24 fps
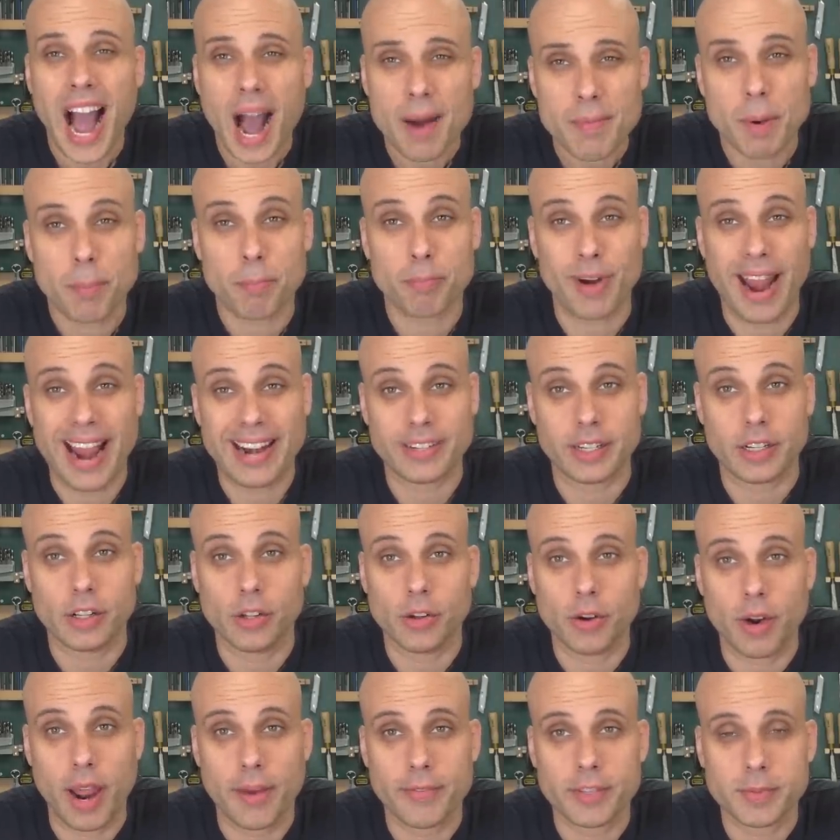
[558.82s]
I'm a practical
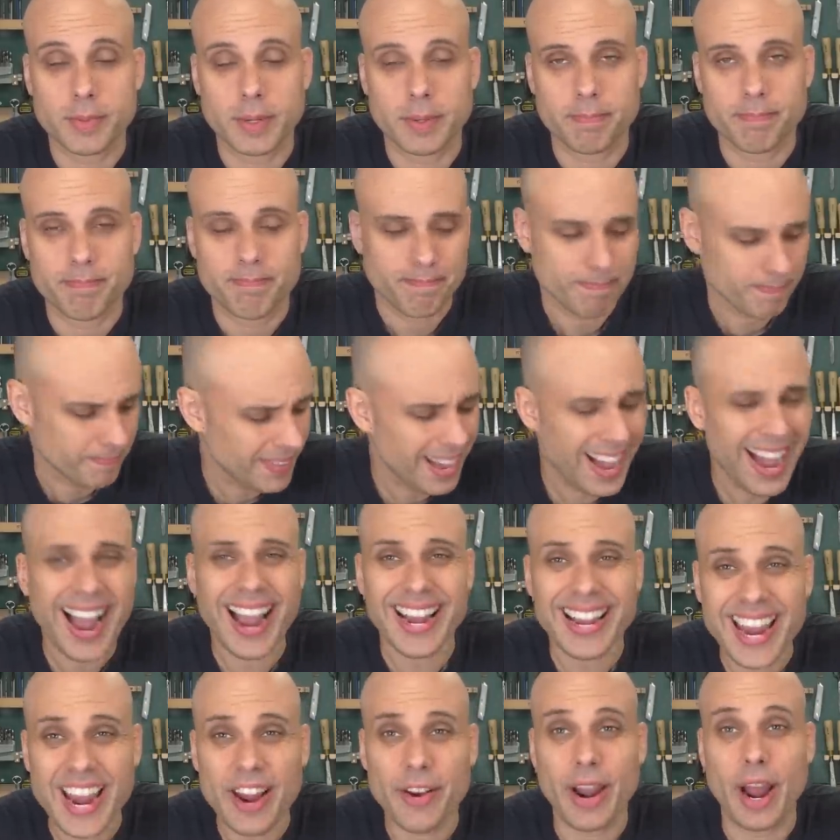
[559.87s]
craftsman.
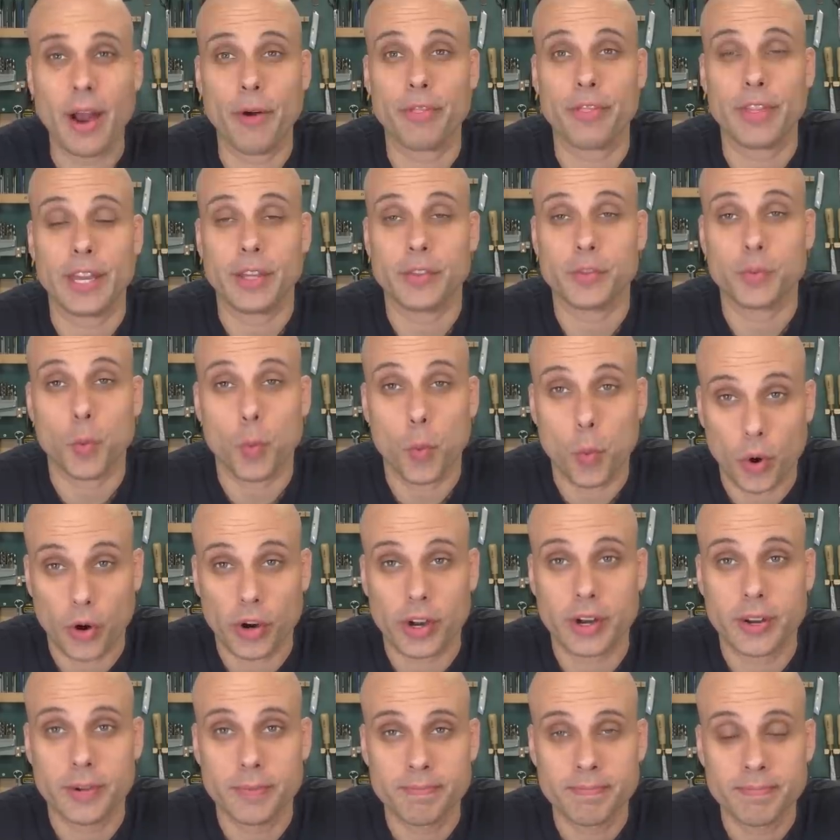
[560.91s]
I care how things
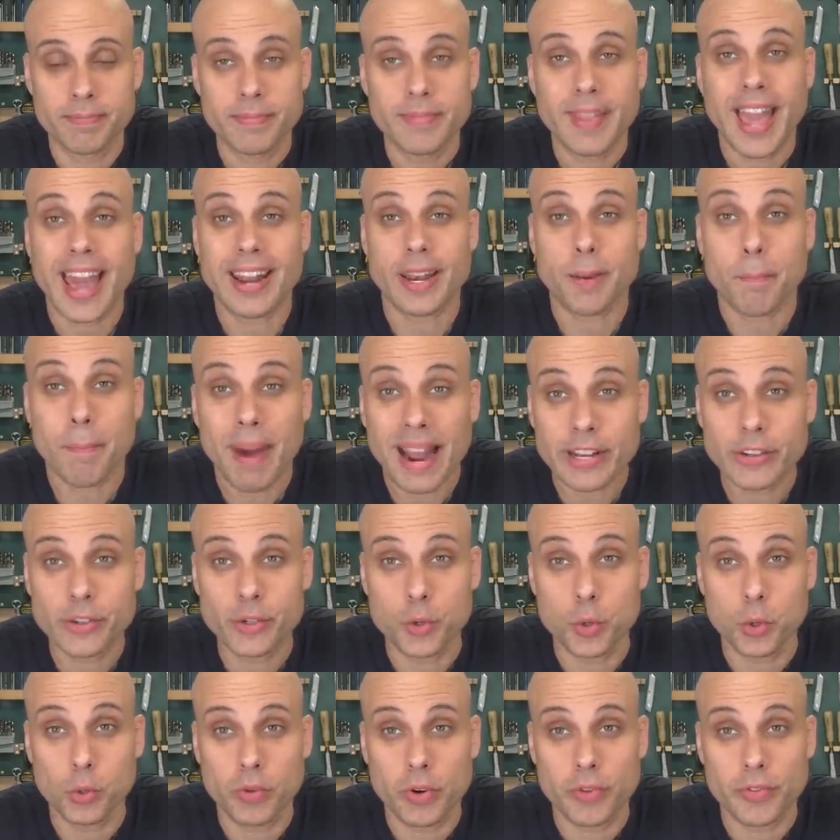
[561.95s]
work. And in my
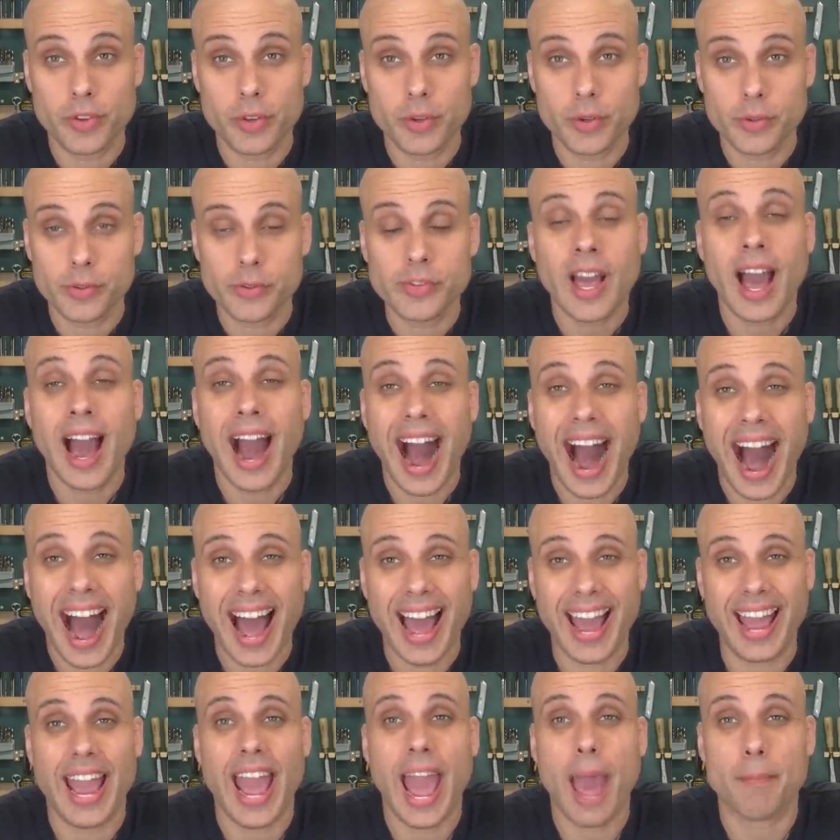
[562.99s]
tool reviews,
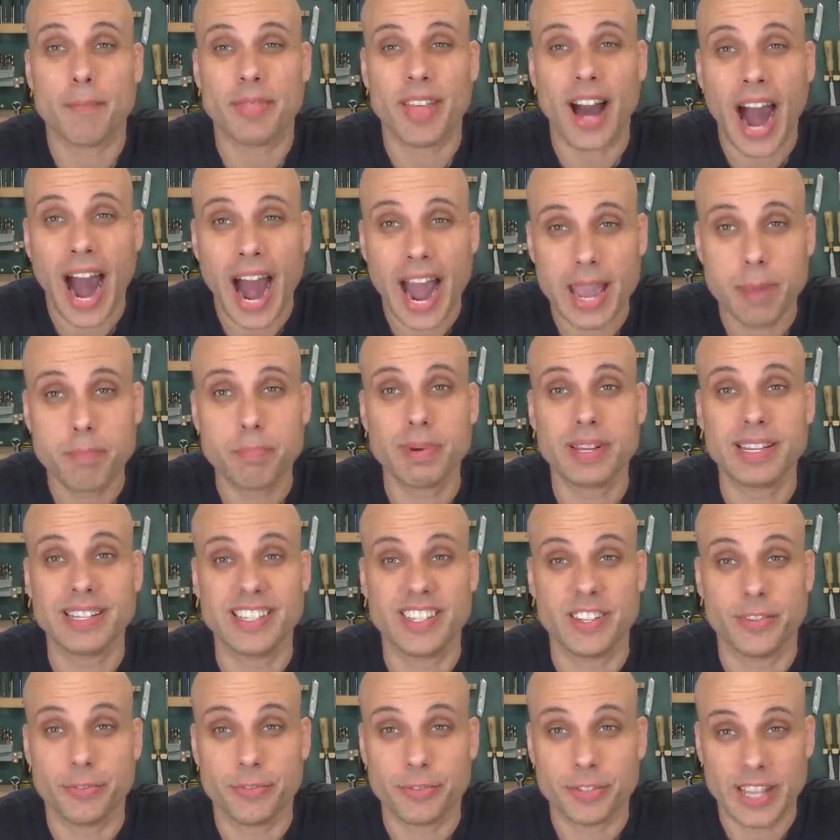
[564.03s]
I am the hype
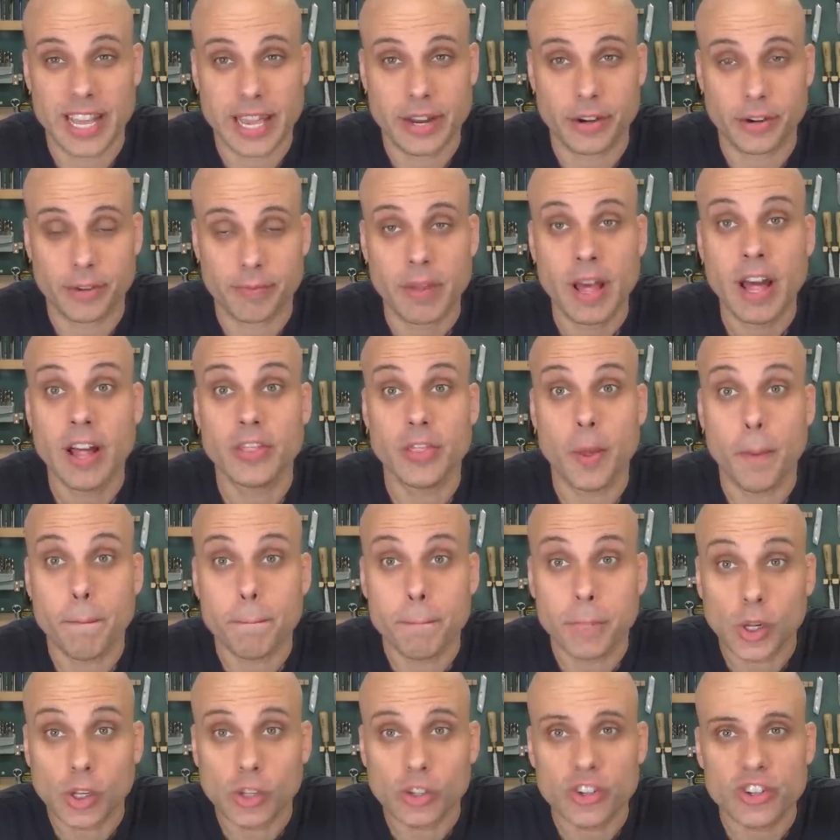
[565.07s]
deflator, the
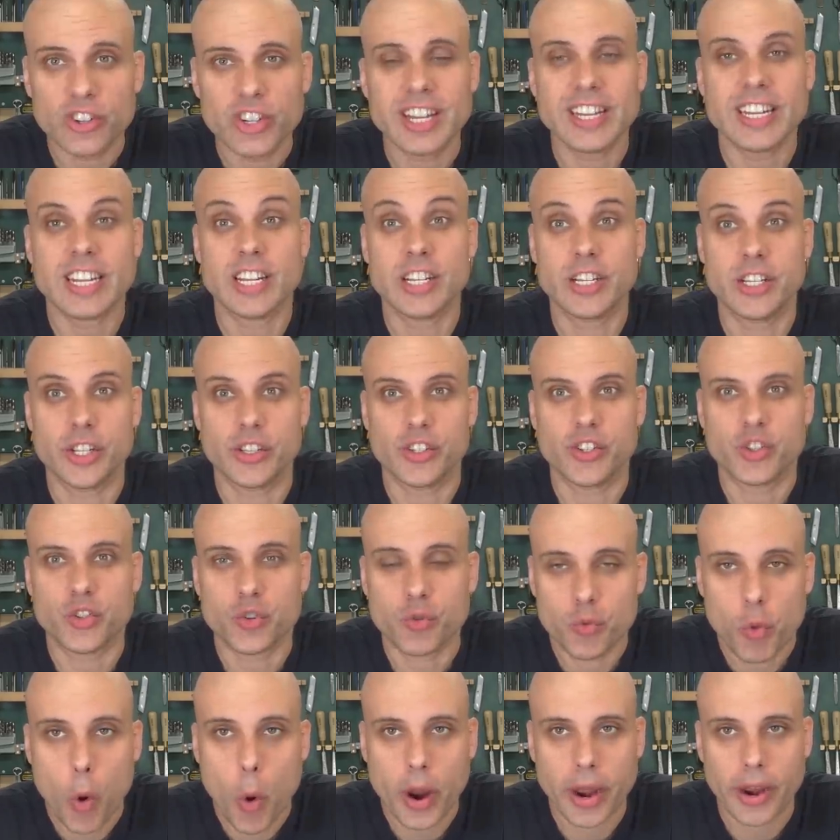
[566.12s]
bullshit
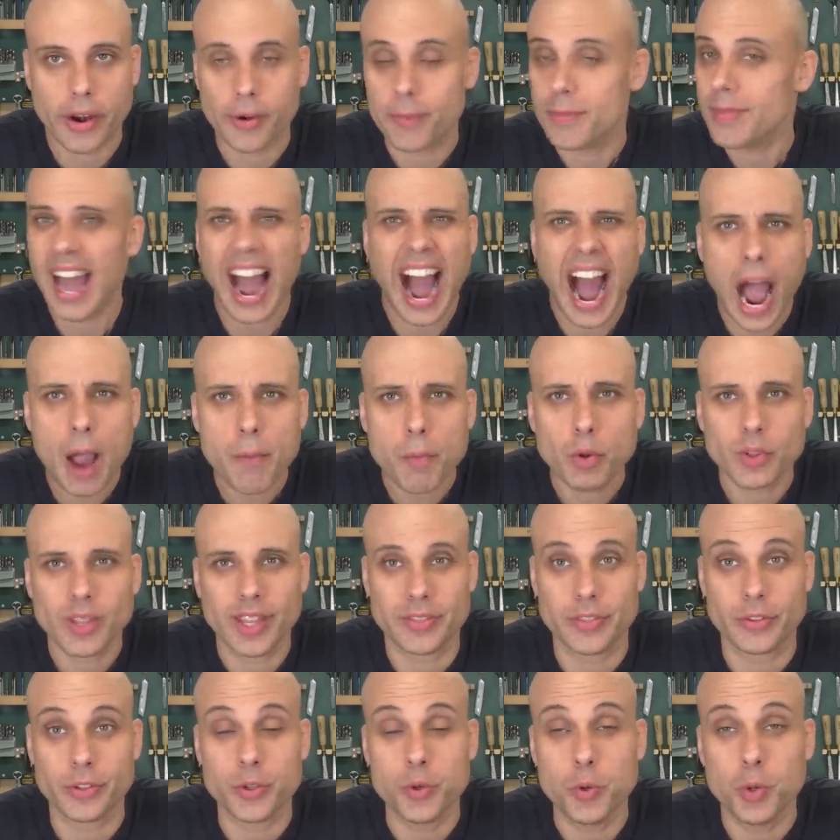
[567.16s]
destroyer. I won't
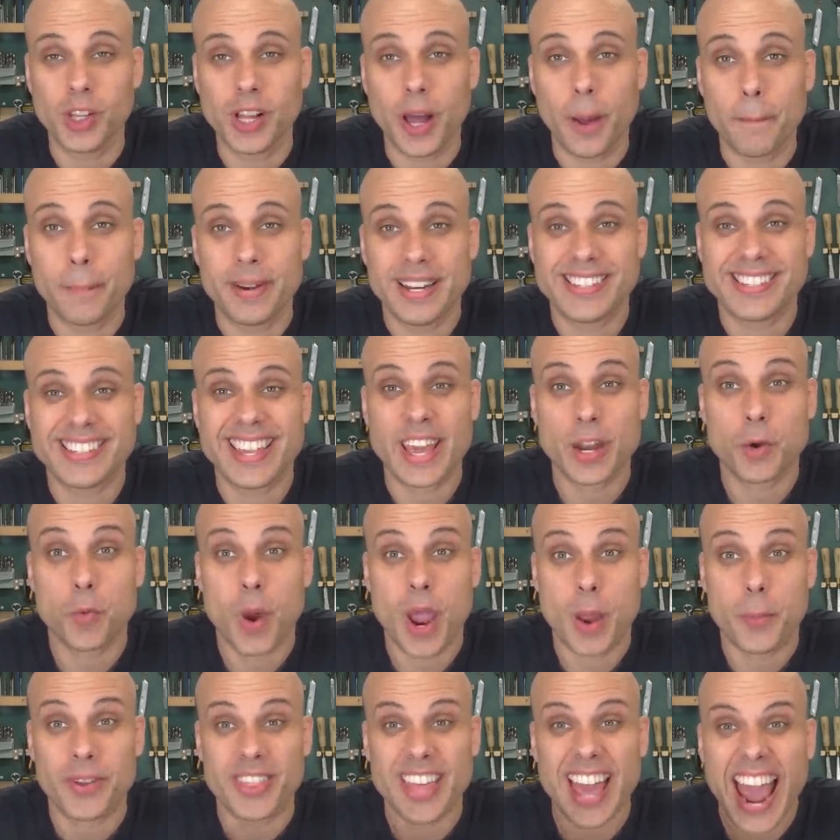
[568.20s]
let the tool companies get
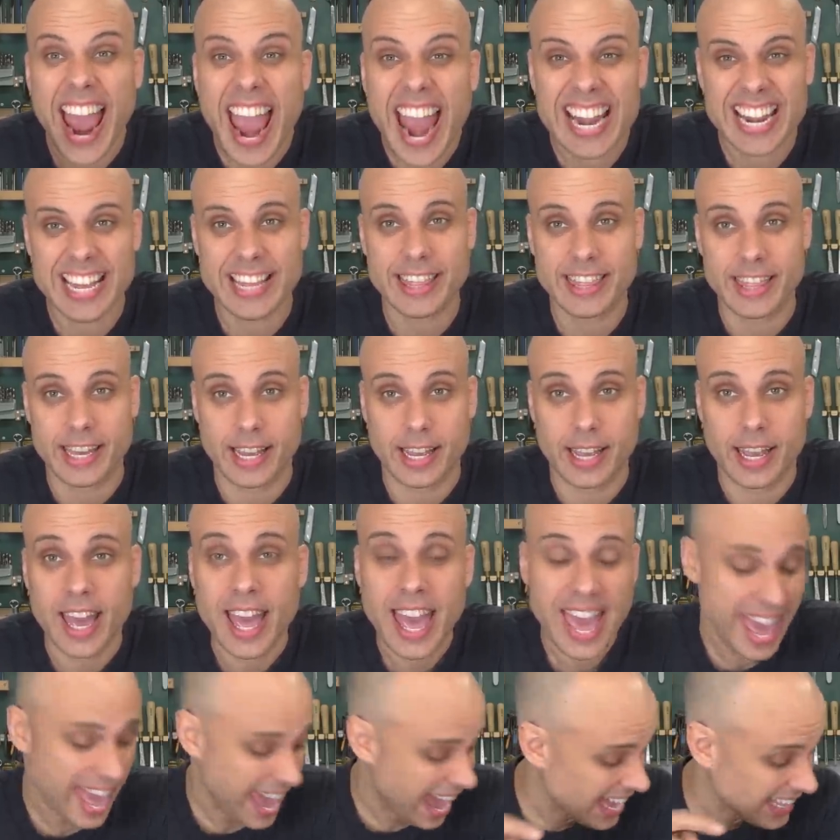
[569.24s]
away with anything.
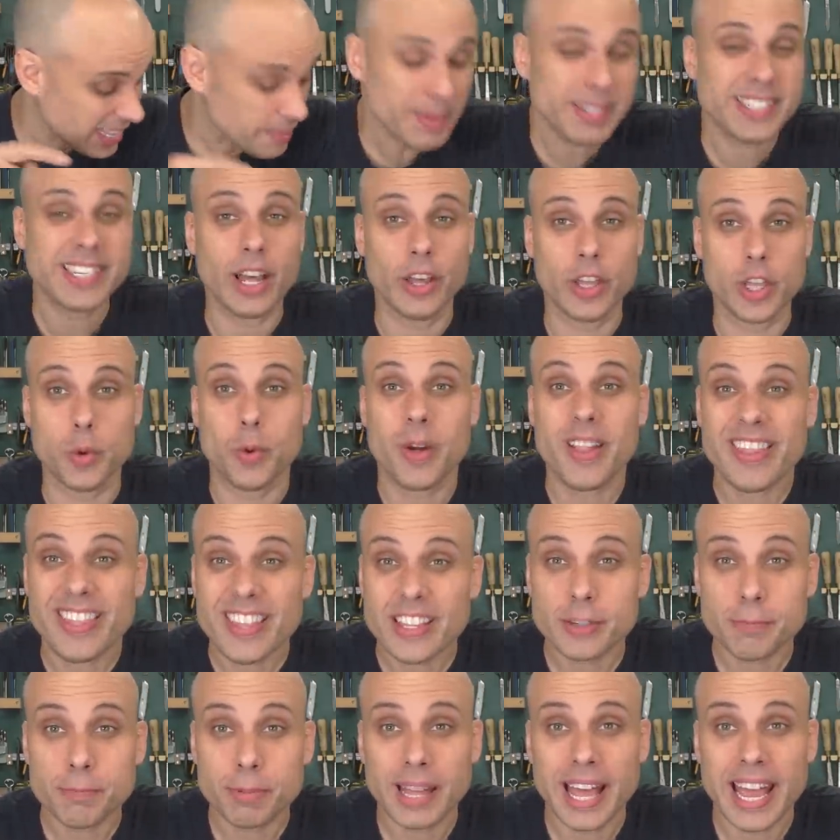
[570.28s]
And let me tell you,
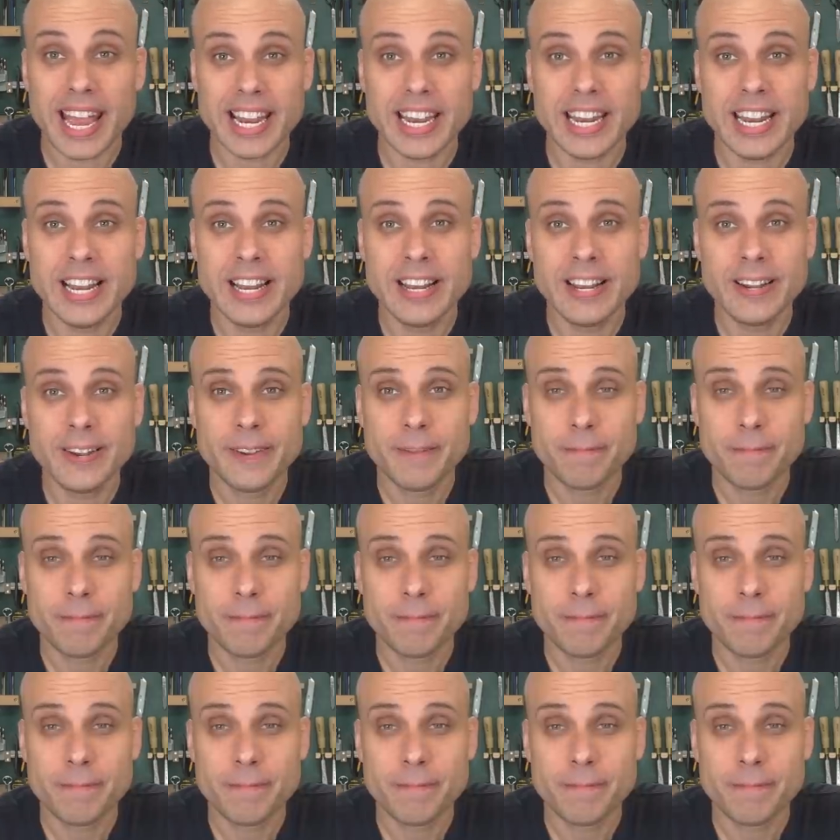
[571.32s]
this plane